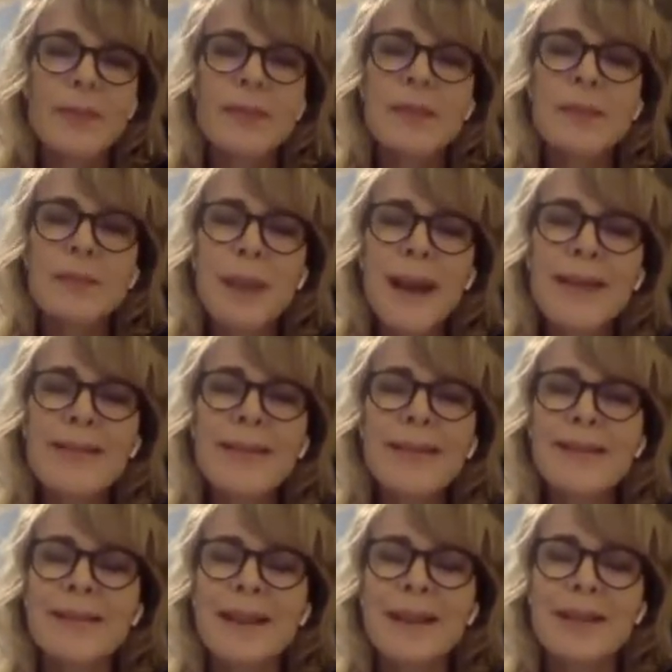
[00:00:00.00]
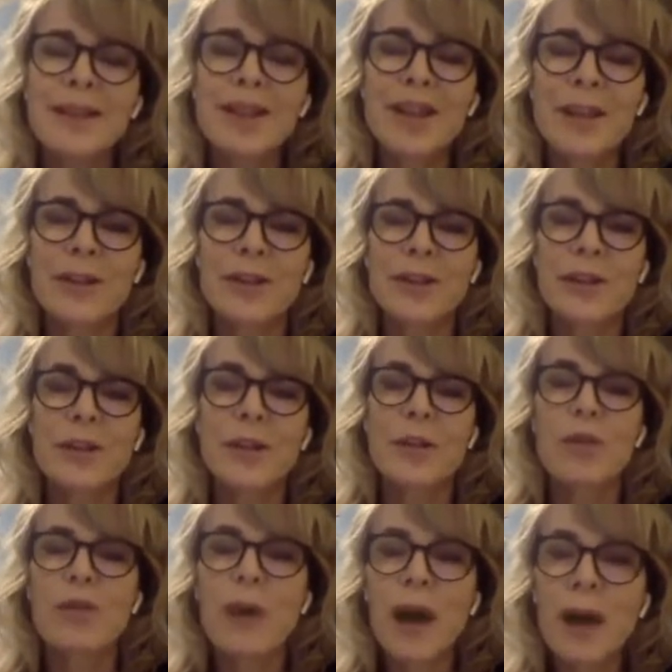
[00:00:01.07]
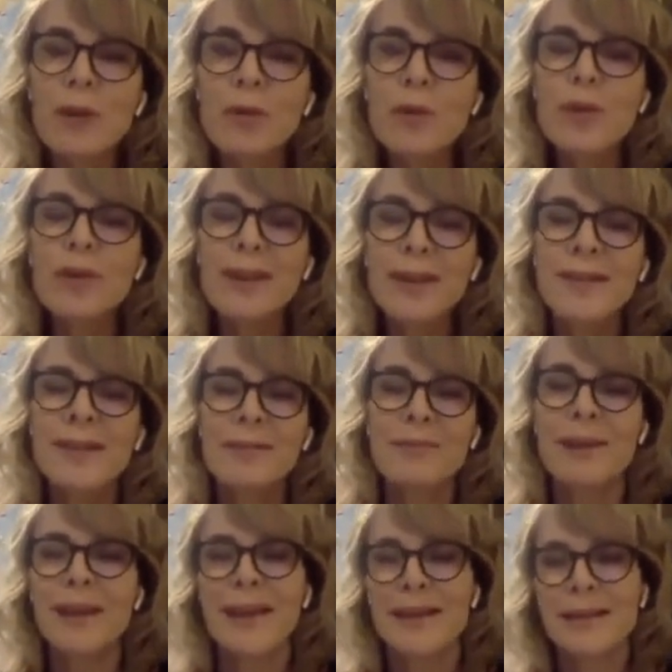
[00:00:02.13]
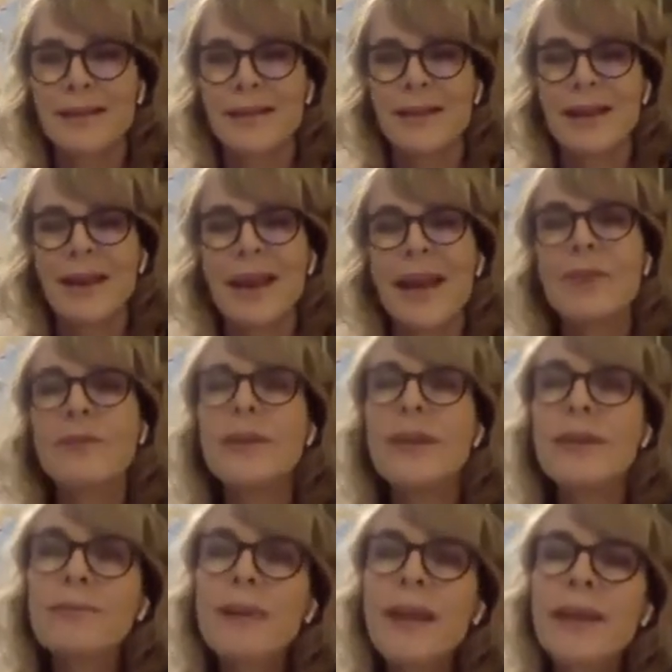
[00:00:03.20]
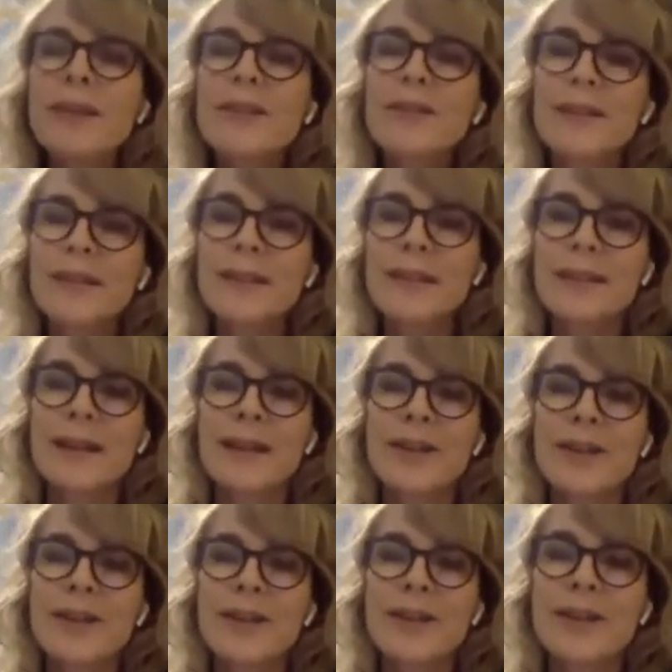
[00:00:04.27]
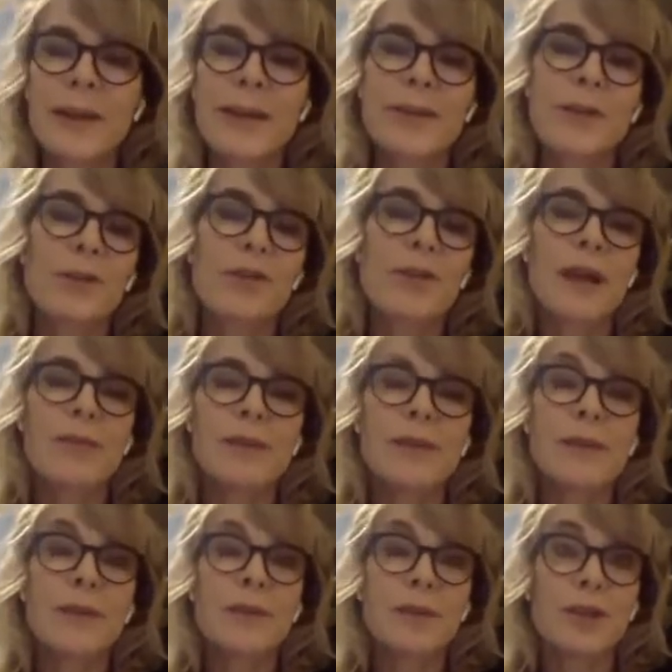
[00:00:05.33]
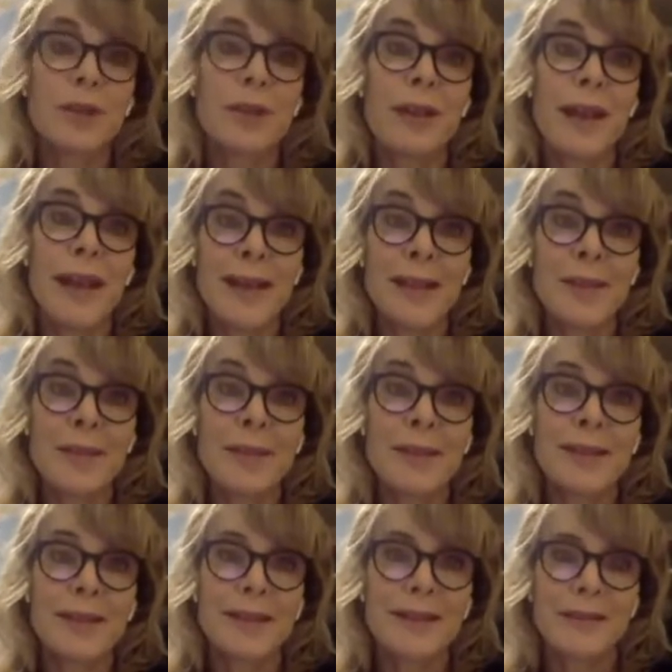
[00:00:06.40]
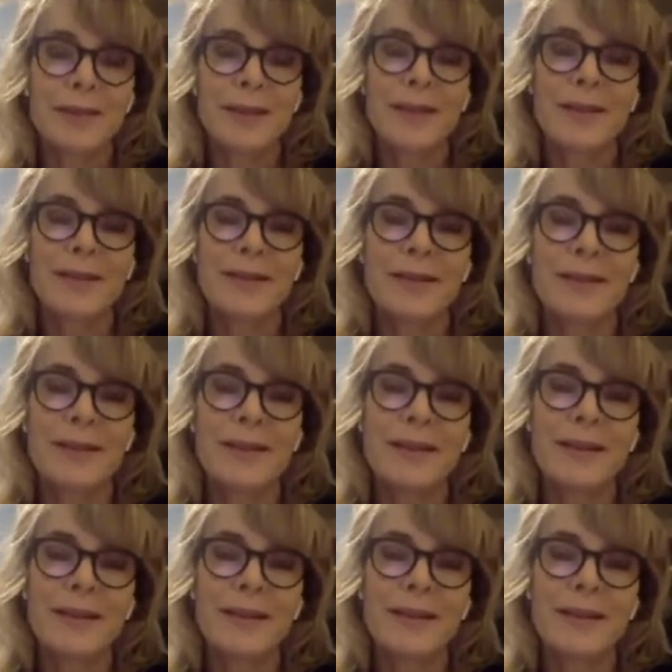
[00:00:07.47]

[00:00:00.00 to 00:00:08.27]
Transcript: But despite these and other challenges, the groundwork is in place, and the impact of the D N A database on crime resolution has been significant.